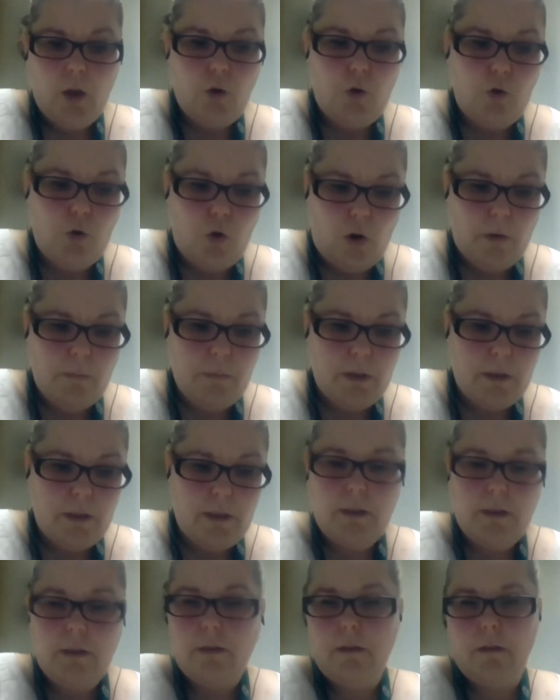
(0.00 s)

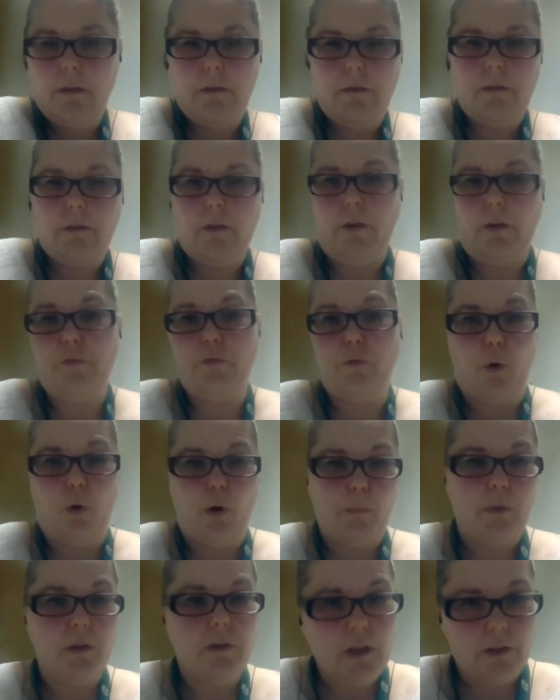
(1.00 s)
Normally, a
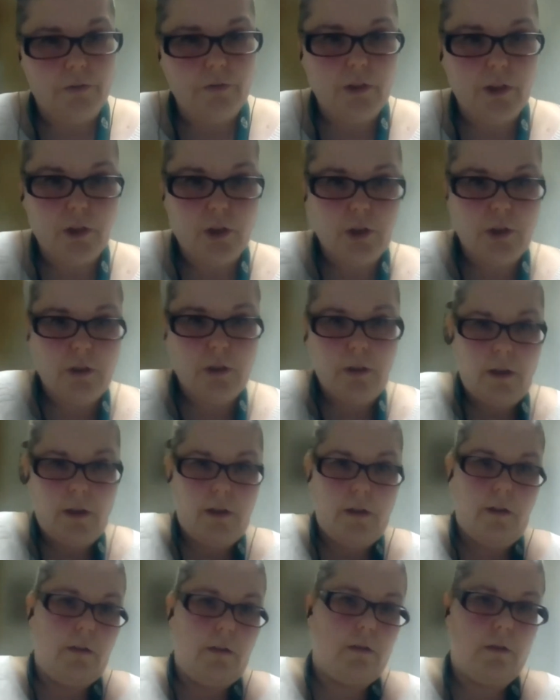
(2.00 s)
formal definition
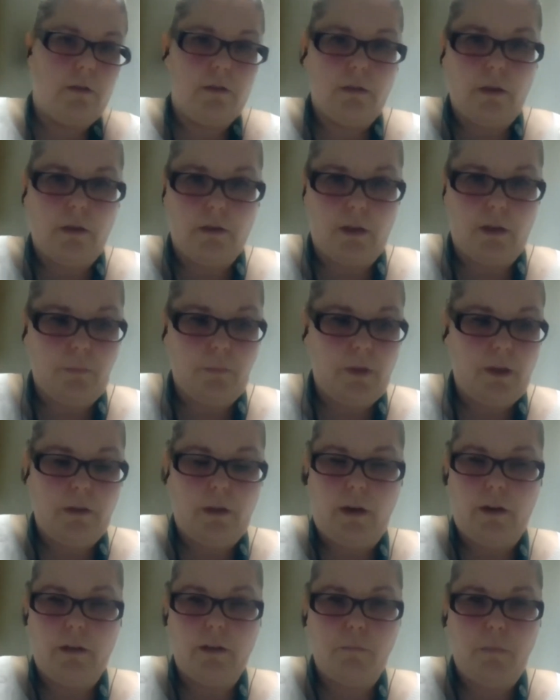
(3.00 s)
is something
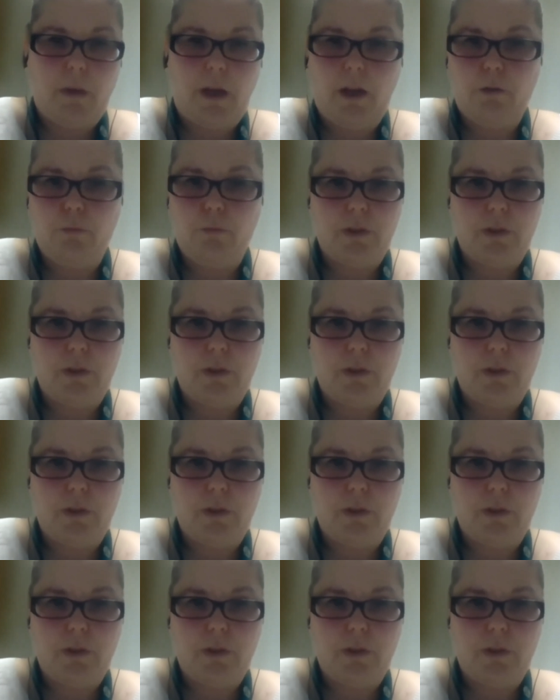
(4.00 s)
that is made,